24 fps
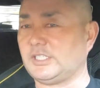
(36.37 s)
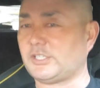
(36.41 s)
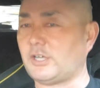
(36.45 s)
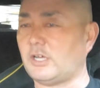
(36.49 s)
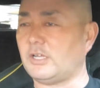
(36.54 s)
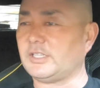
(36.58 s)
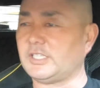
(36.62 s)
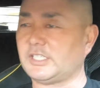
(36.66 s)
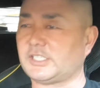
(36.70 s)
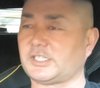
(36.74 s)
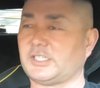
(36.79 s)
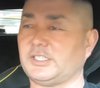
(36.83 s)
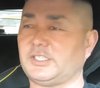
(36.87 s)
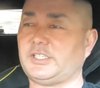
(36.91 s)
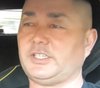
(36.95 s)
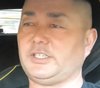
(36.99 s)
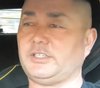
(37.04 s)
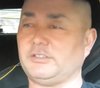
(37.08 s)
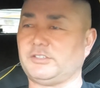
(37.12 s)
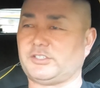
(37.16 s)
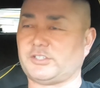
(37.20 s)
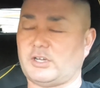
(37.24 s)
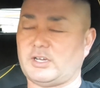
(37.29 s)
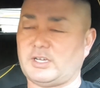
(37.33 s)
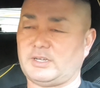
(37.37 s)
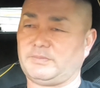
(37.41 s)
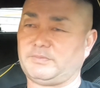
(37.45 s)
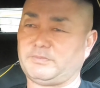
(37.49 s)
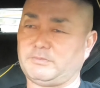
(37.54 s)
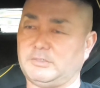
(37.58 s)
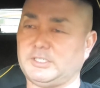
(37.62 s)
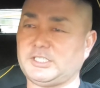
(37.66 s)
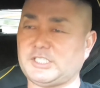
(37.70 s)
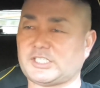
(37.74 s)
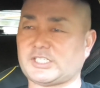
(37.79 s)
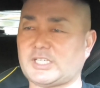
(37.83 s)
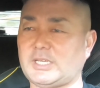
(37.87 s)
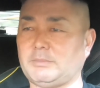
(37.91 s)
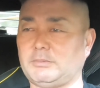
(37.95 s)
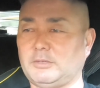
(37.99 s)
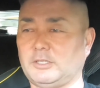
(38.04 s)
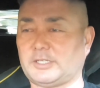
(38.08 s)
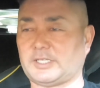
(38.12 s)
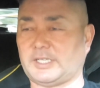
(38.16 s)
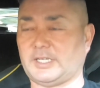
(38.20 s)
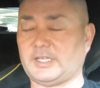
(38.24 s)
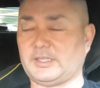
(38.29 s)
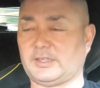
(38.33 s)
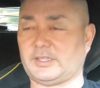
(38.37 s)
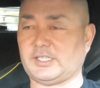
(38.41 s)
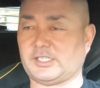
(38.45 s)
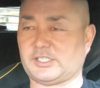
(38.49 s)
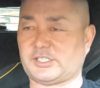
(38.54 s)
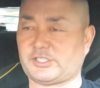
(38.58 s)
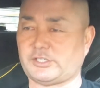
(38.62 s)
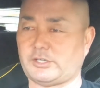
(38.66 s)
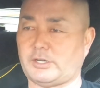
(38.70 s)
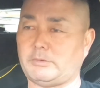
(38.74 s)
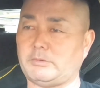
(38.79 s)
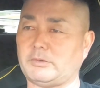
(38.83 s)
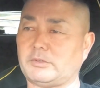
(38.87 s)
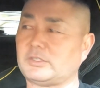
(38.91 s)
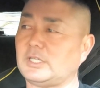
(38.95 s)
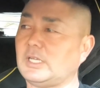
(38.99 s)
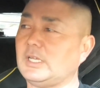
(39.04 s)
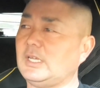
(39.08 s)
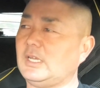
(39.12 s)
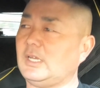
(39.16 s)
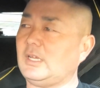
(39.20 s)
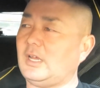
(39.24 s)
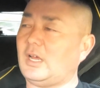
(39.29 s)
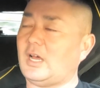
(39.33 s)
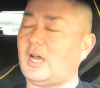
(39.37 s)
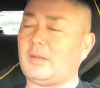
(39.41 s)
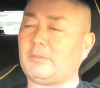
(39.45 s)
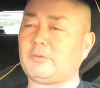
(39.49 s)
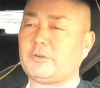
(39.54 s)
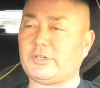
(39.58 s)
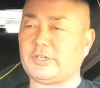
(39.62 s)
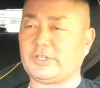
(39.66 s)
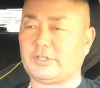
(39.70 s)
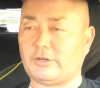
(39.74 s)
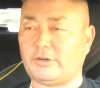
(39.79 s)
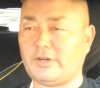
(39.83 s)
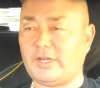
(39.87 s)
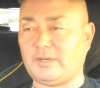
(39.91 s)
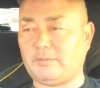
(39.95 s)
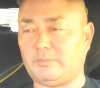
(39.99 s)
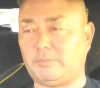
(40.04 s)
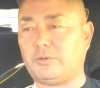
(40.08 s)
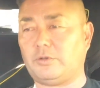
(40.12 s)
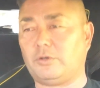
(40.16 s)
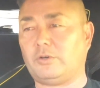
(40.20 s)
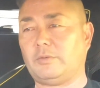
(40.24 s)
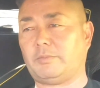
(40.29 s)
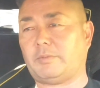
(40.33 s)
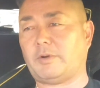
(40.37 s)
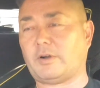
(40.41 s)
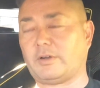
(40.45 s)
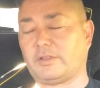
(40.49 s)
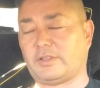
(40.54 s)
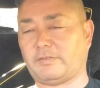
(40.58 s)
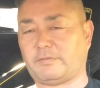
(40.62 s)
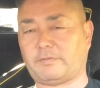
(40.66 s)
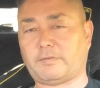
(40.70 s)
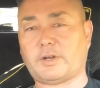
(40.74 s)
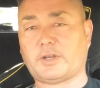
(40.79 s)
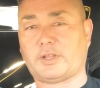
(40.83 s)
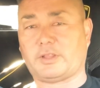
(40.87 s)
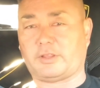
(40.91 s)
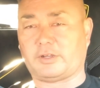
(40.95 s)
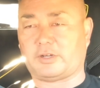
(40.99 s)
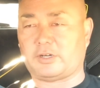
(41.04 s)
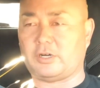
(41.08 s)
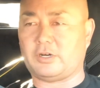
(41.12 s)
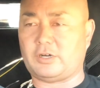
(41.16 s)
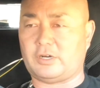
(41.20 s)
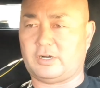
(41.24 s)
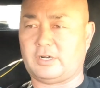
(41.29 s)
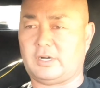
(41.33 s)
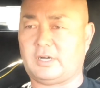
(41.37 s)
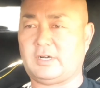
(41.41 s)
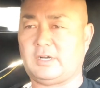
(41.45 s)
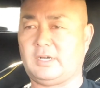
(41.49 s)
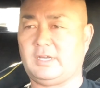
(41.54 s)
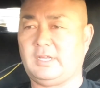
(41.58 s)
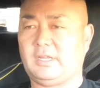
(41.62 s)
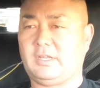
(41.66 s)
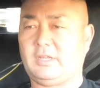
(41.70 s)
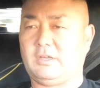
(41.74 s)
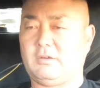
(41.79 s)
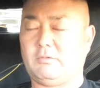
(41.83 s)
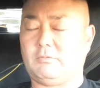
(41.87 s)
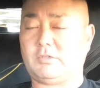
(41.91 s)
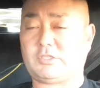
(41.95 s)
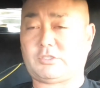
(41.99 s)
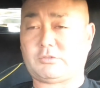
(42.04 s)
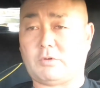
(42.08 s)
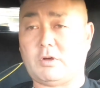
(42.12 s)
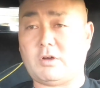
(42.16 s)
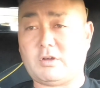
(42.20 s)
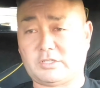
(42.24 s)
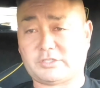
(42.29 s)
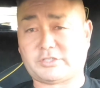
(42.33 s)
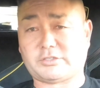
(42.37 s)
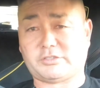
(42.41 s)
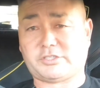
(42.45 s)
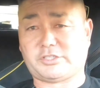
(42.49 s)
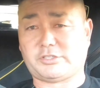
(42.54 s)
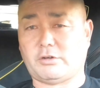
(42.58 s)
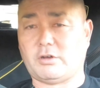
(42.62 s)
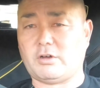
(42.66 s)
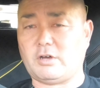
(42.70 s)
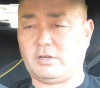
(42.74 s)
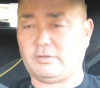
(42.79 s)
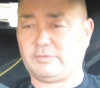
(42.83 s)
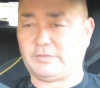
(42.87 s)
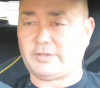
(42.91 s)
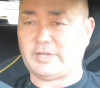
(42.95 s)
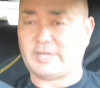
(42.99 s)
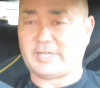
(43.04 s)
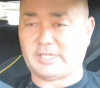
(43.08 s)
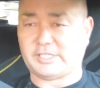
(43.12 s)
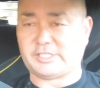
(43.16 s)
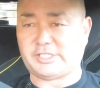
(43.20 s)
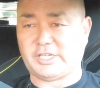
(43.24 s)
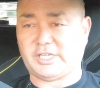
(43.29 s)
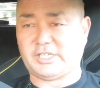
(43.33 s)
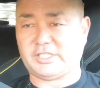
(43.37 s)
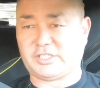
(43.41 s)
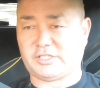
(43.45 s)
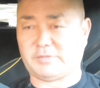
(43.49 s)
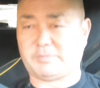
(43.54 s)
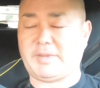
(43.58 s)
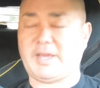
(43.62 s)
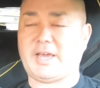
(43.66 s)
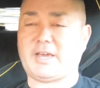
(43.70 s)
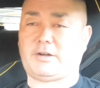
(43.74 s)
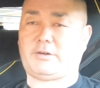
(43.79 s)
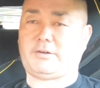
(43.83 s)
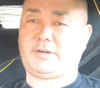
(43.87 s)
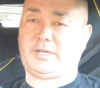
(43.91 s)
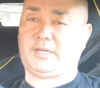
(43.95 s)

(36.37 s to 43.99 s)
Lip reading: all this continues on, we just keep looking at this. So I'm going to go ahead and pull apart the front of the car, which will also show all of you how to change the battery.